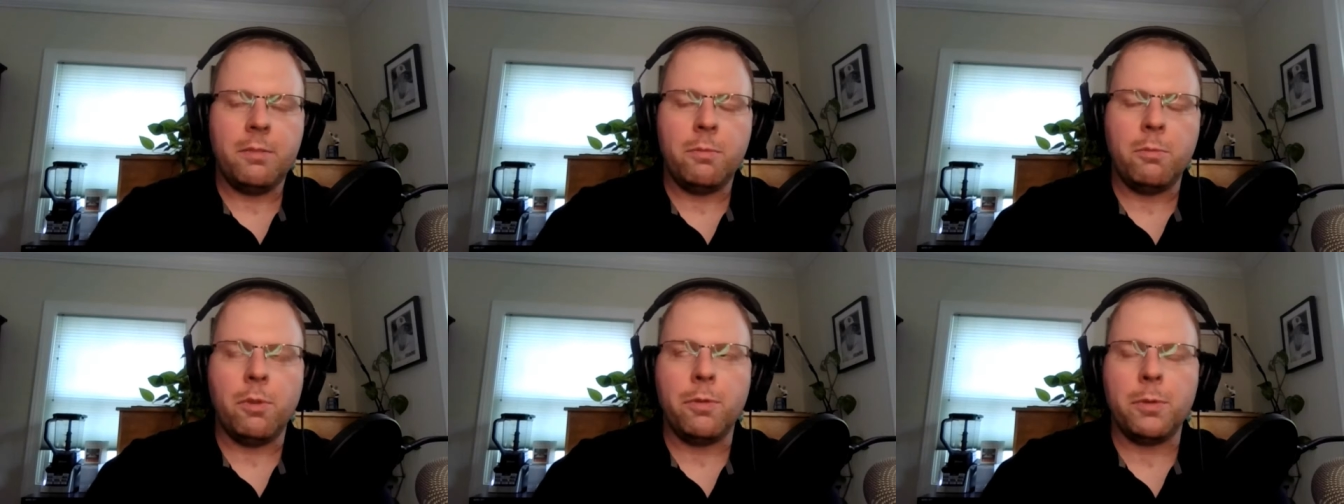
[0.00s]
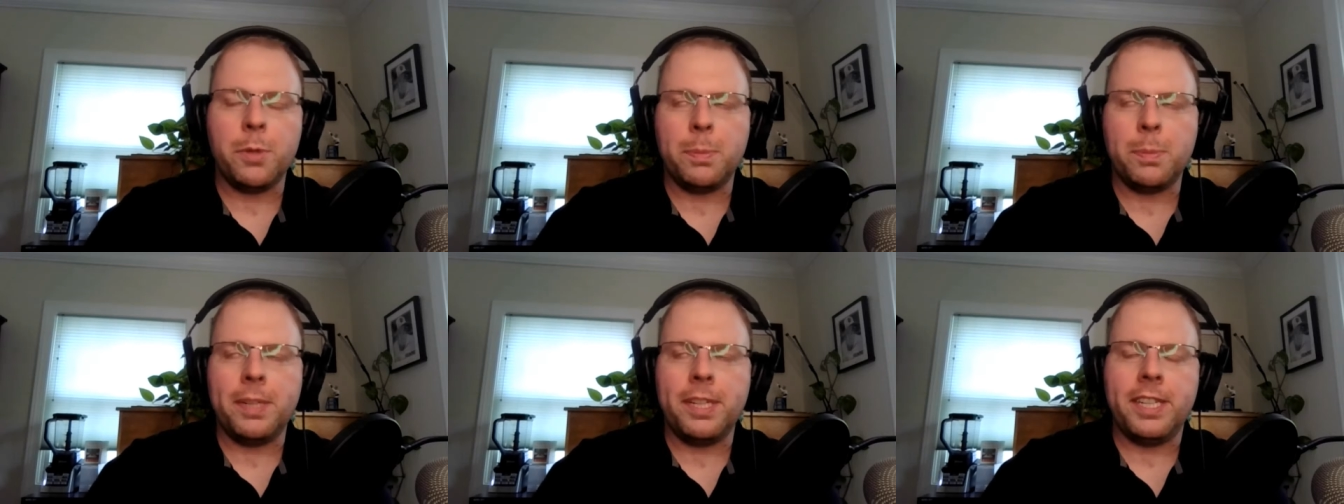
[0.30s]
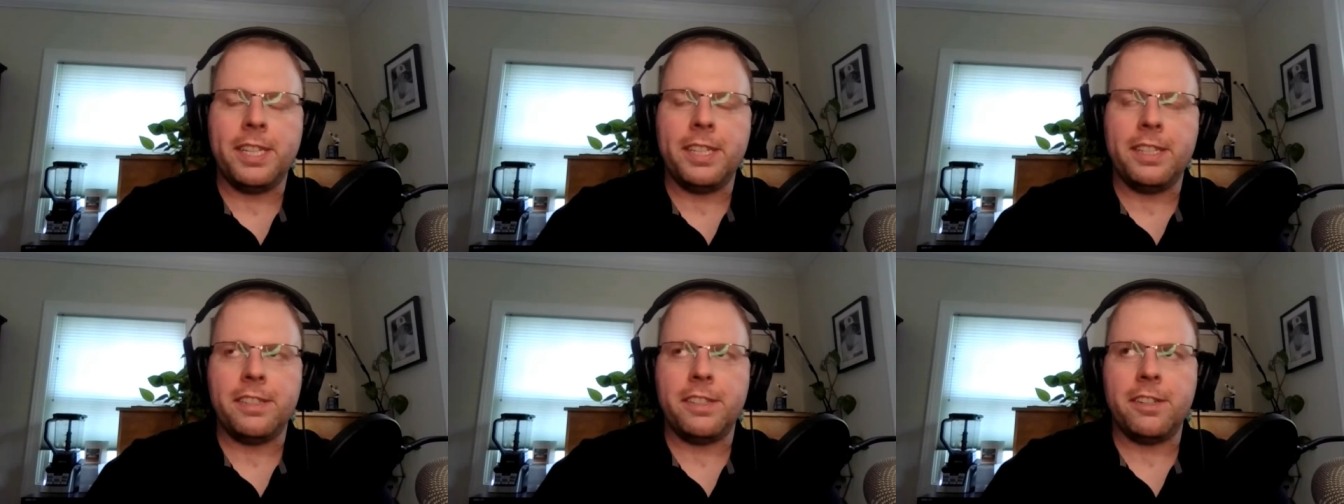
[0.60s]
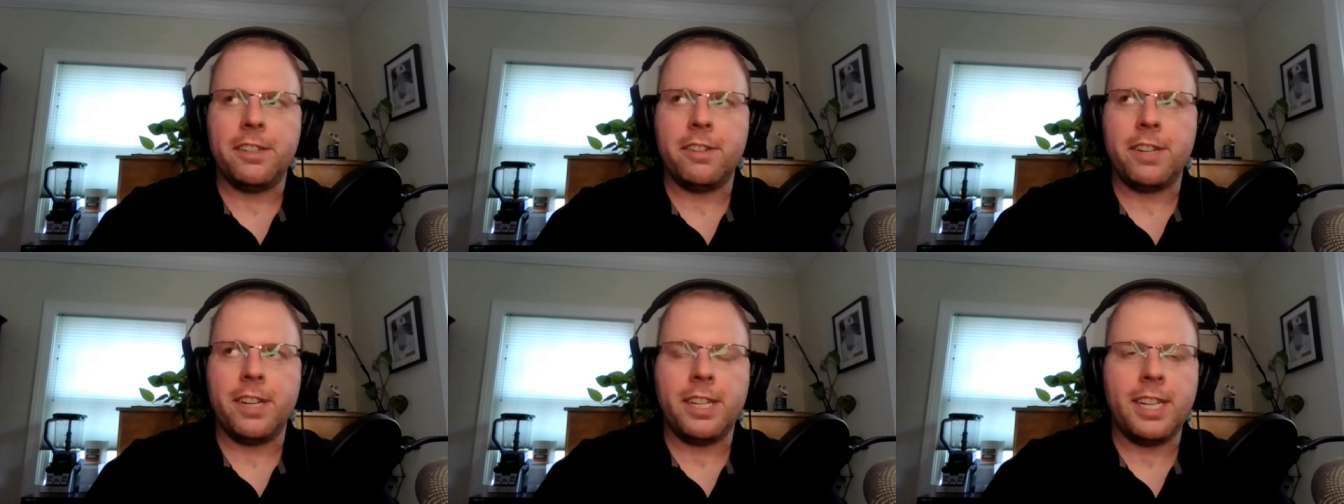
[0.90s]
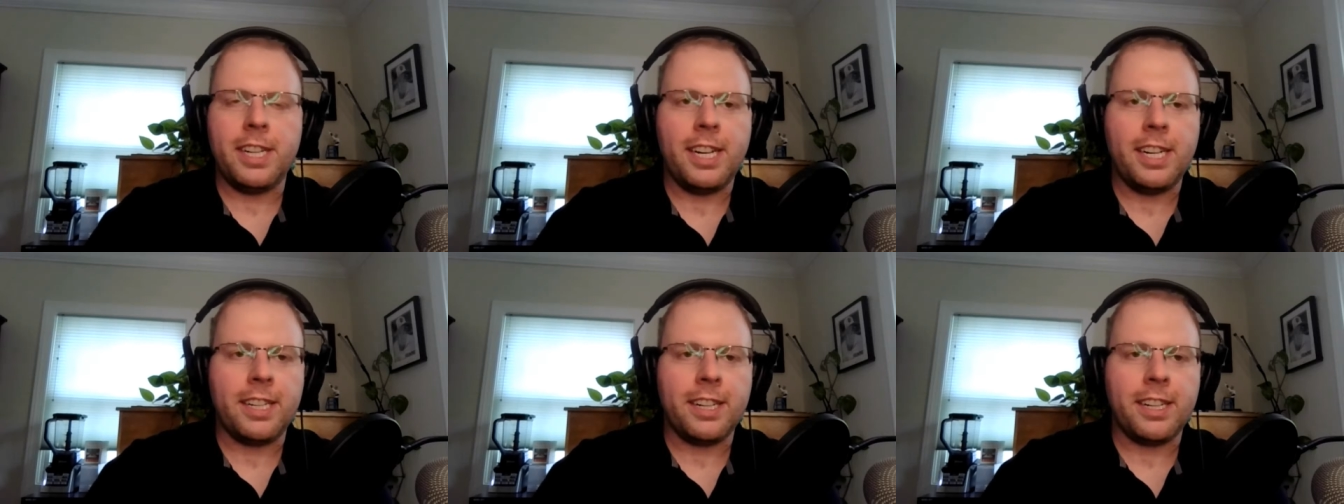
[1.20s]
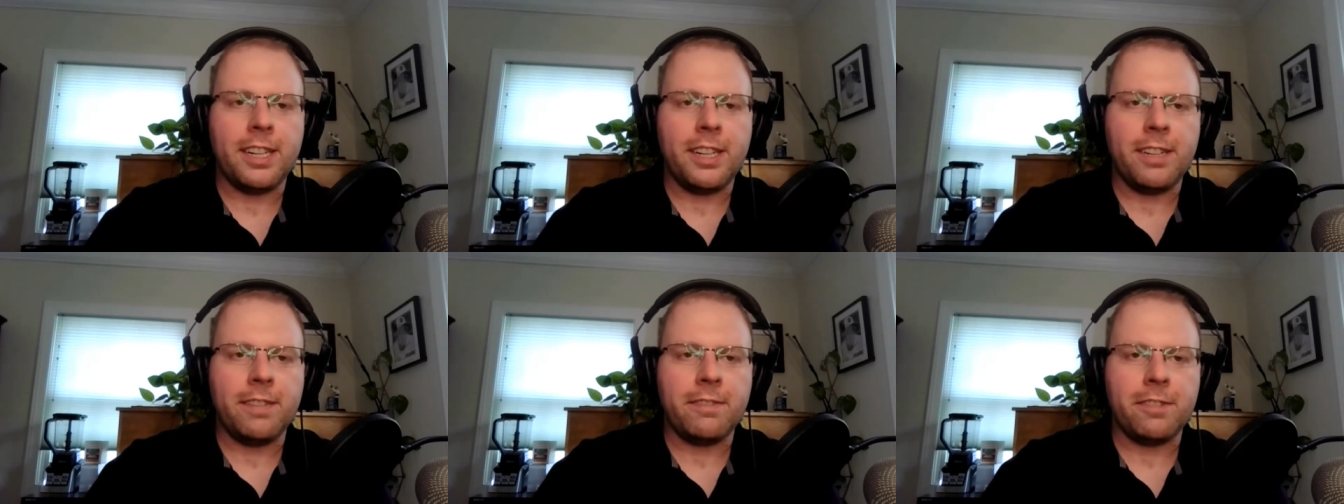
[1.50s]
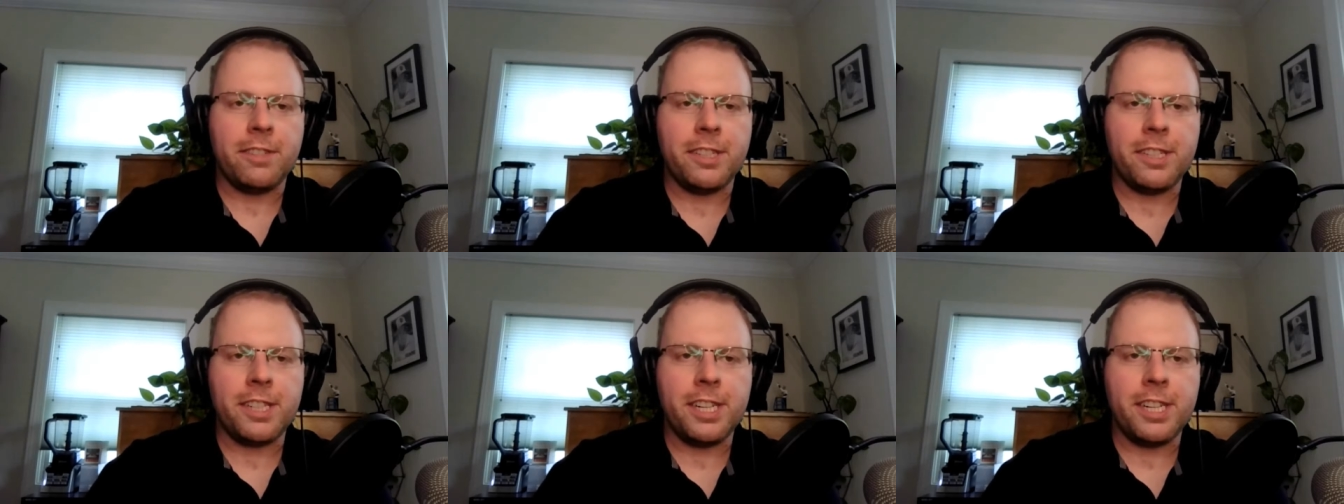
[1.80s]
what would be considered a
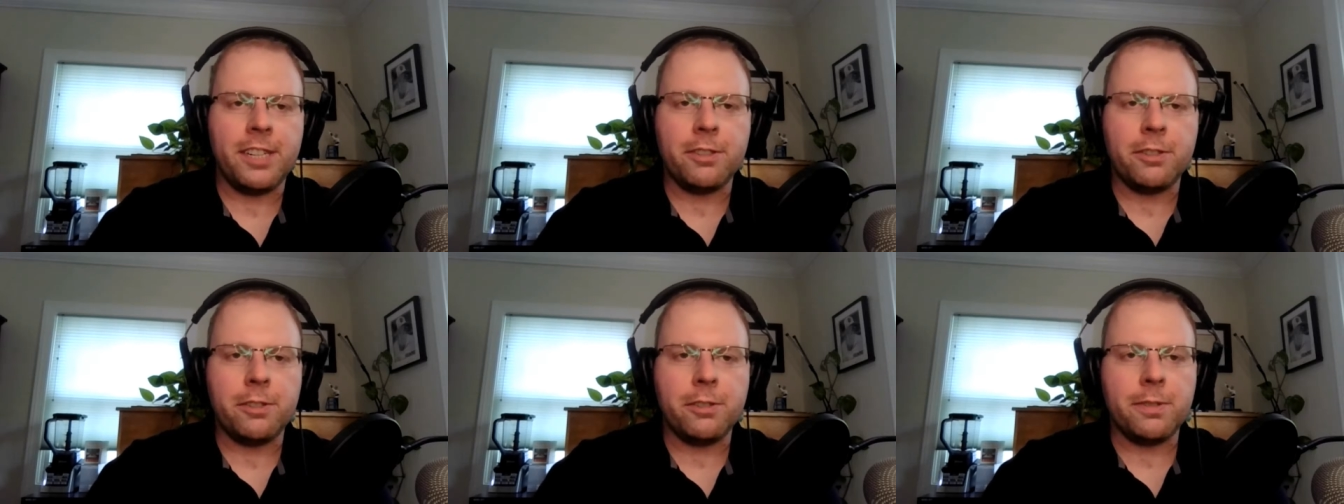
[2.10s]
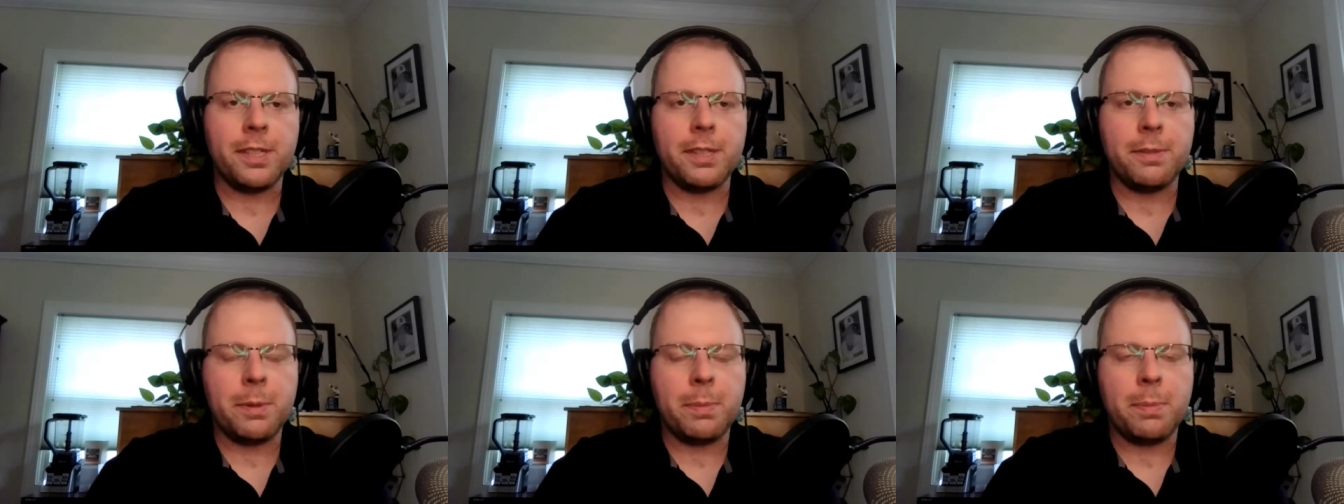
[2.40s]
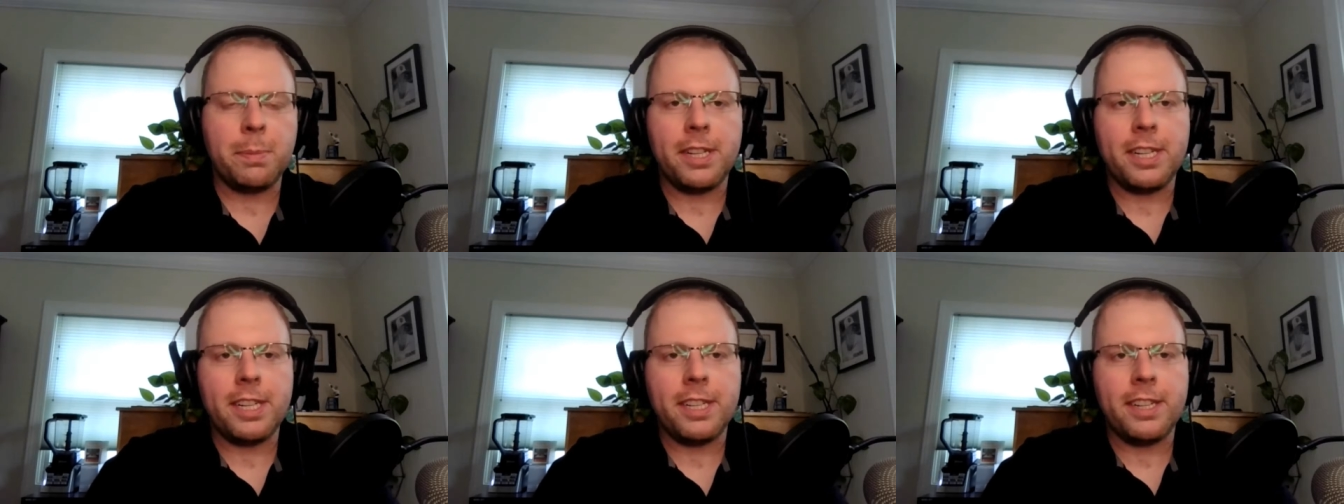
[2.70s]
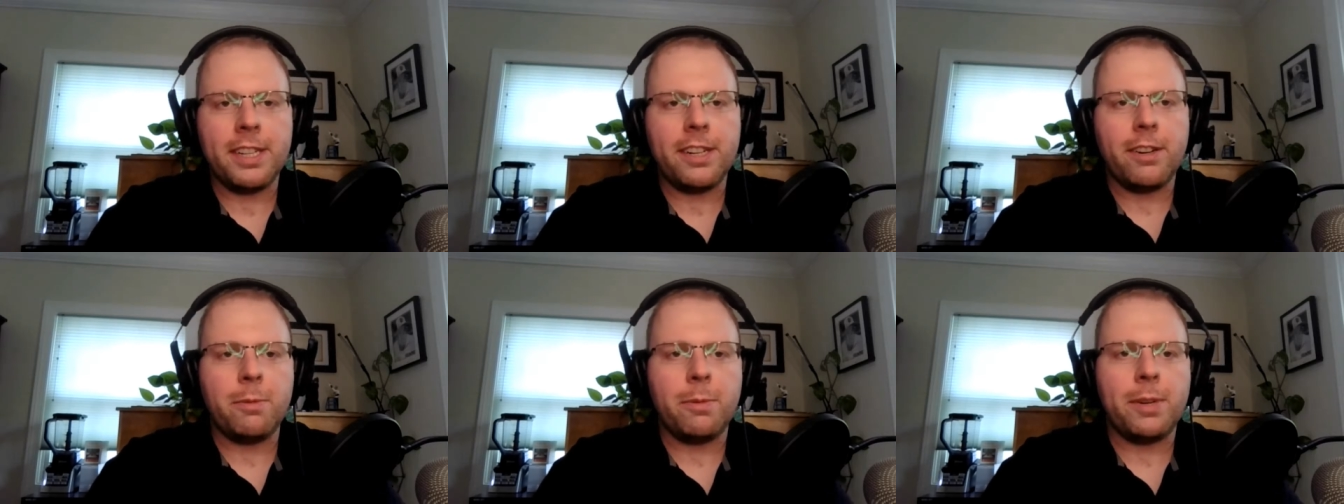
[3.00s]
non-conference schedule that we play there.